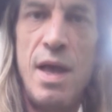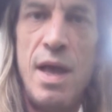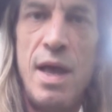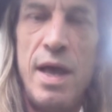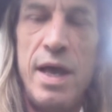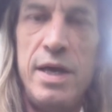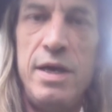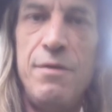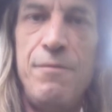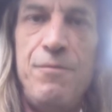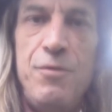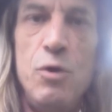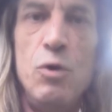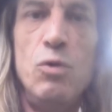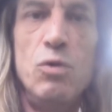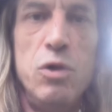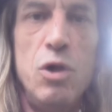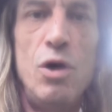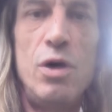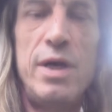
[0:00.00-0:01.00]
And if you
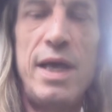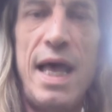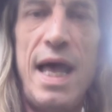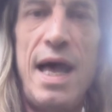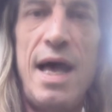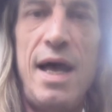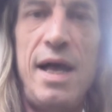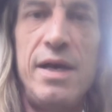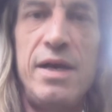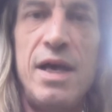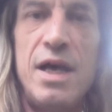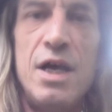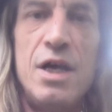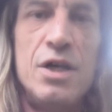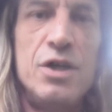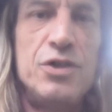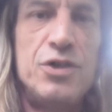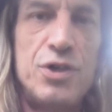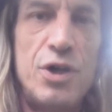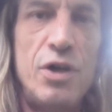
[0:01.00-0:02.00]
look at
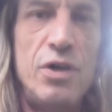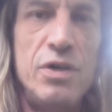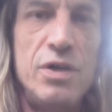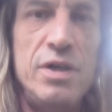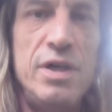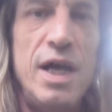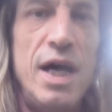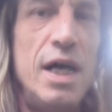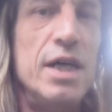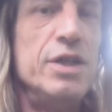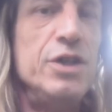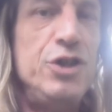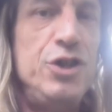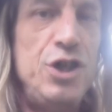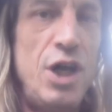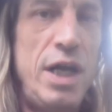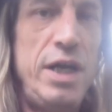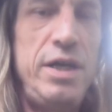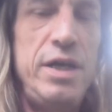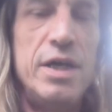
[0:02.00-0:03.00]
certain
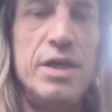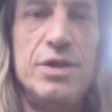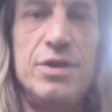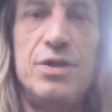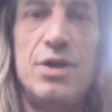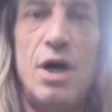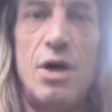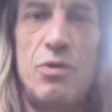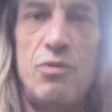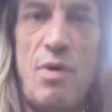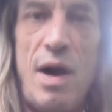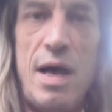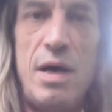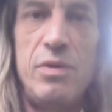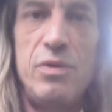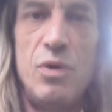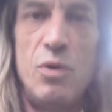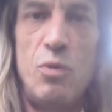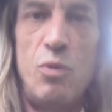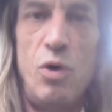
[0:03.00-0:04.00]
agendas
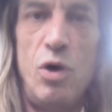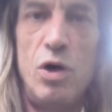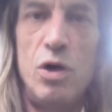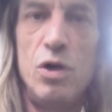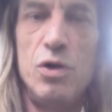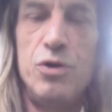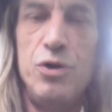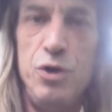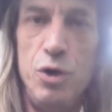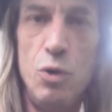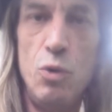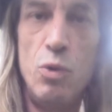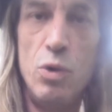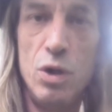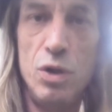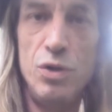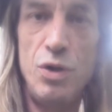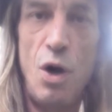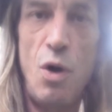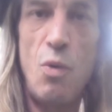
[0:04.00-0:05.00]
around the world, you
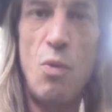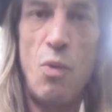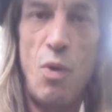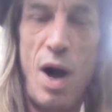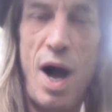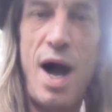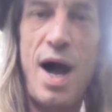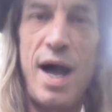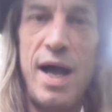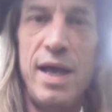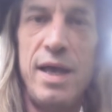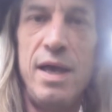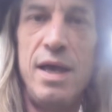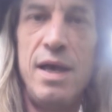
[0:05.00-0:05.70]
will know why